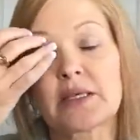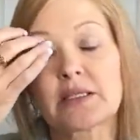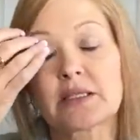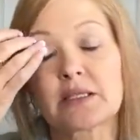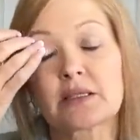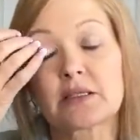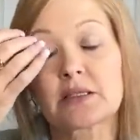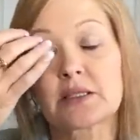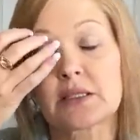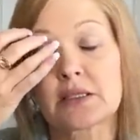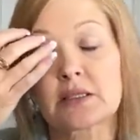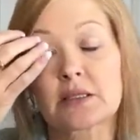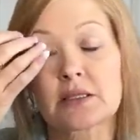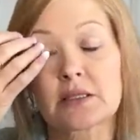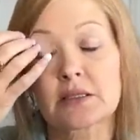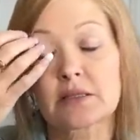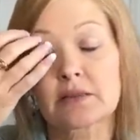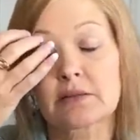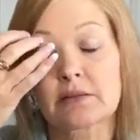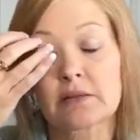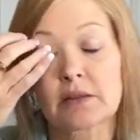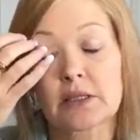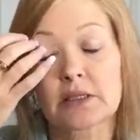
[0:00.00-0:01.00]
Since
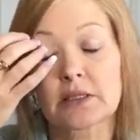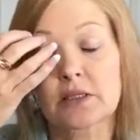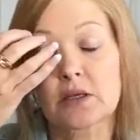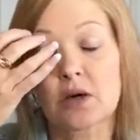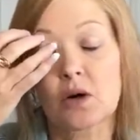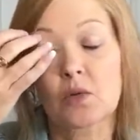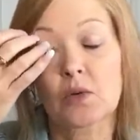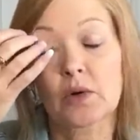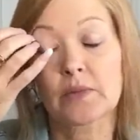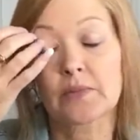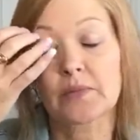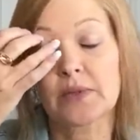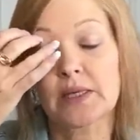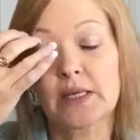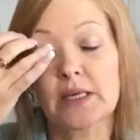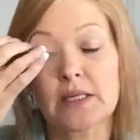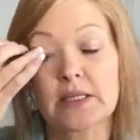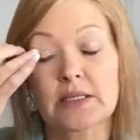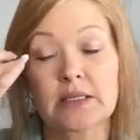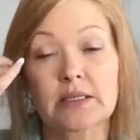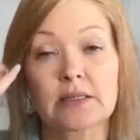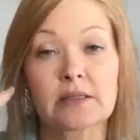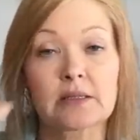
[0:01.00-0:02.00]
it's it's all one
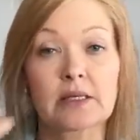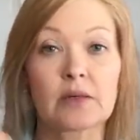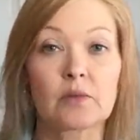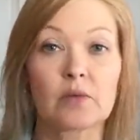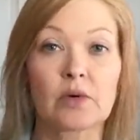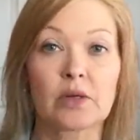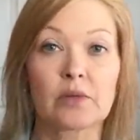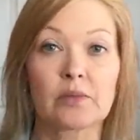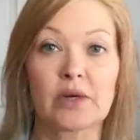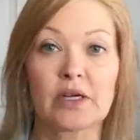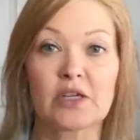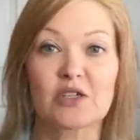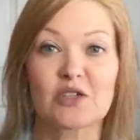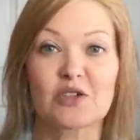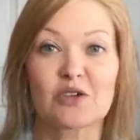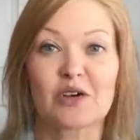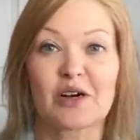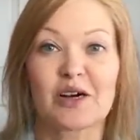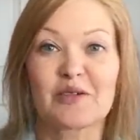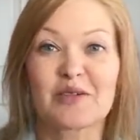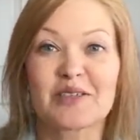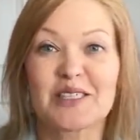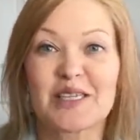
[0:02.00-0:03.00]
piece, I wanted to make
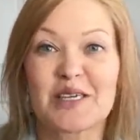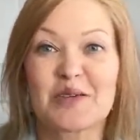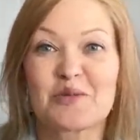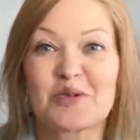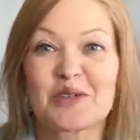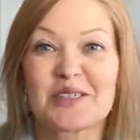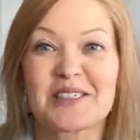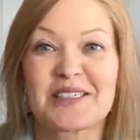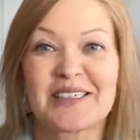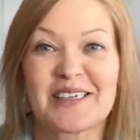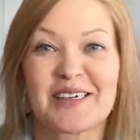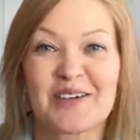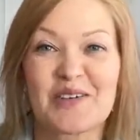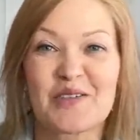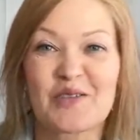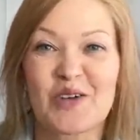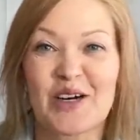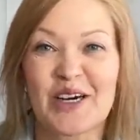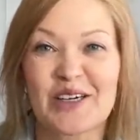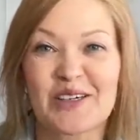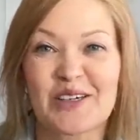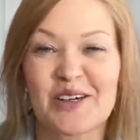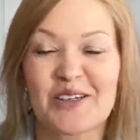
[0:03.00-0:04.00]
sure I was able to
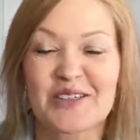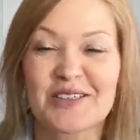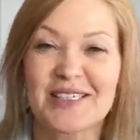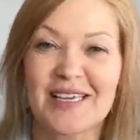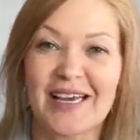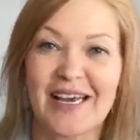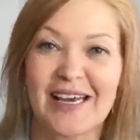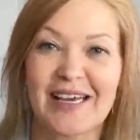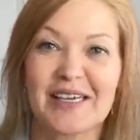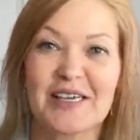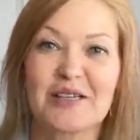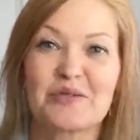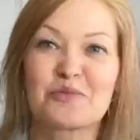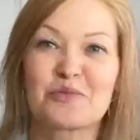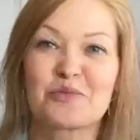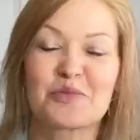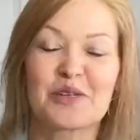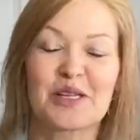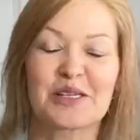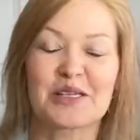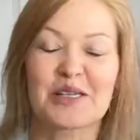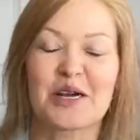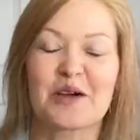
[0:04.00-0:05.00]
wear it all day in,
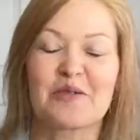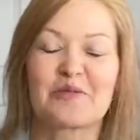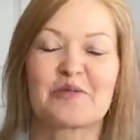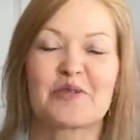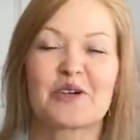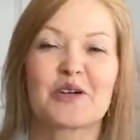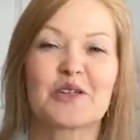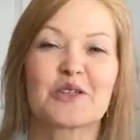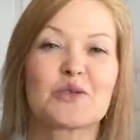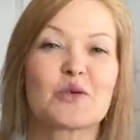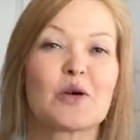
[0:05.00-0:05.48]
in comfort.